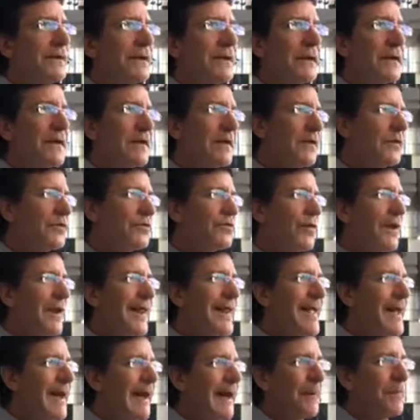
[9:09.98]
It
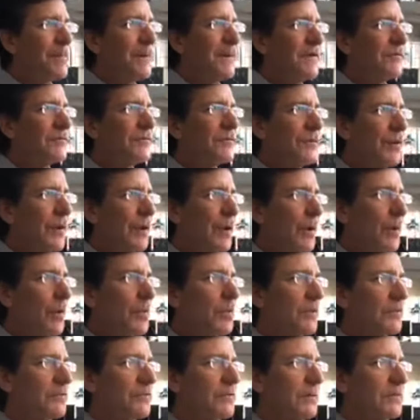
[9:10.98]
usually happens,
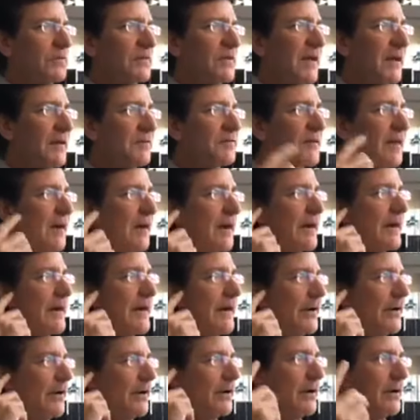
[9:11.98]
Sometimes I
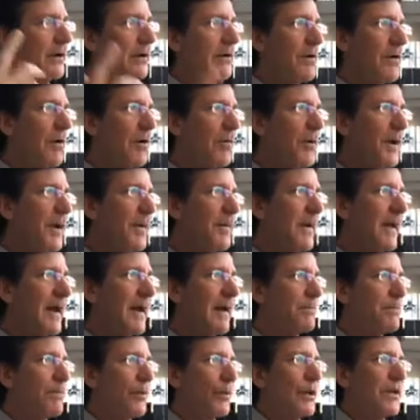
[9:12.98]
hear
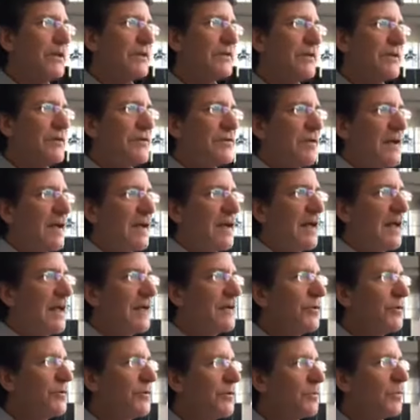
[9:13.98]
government politicians,
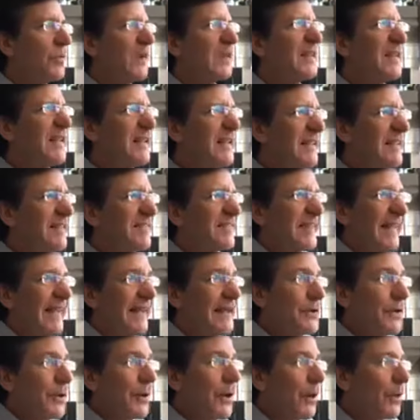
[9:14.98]
what did he
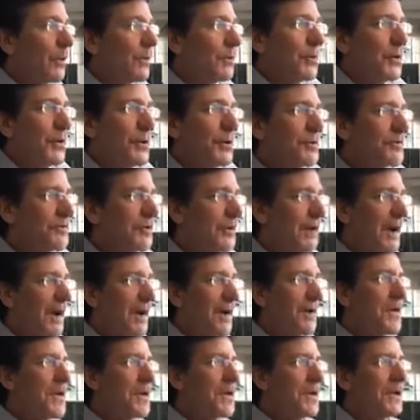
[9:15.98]
say? It's
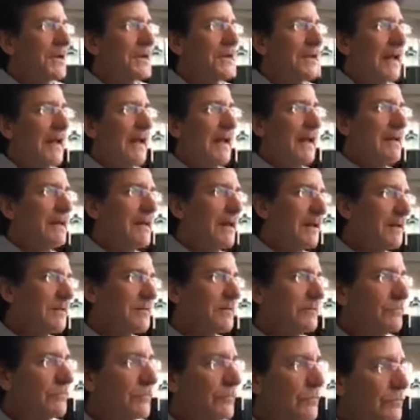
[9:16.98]
they're
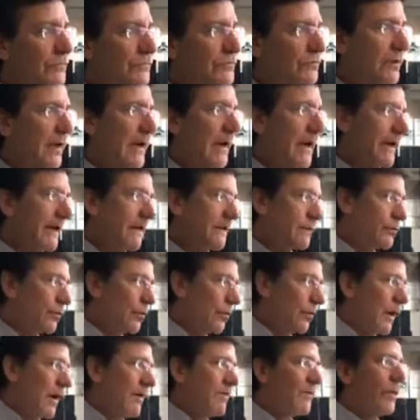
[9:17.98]
trying
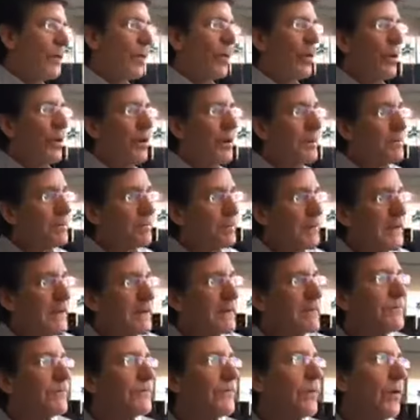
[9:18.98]
to avoid
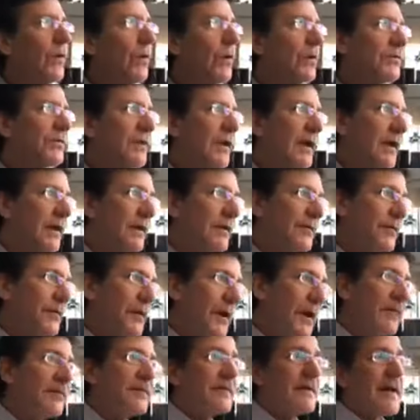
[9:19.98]
pitfalls and
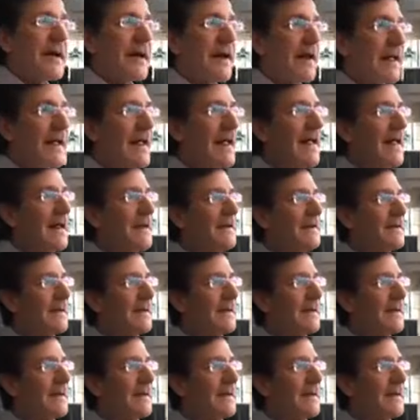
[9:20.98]
risk again.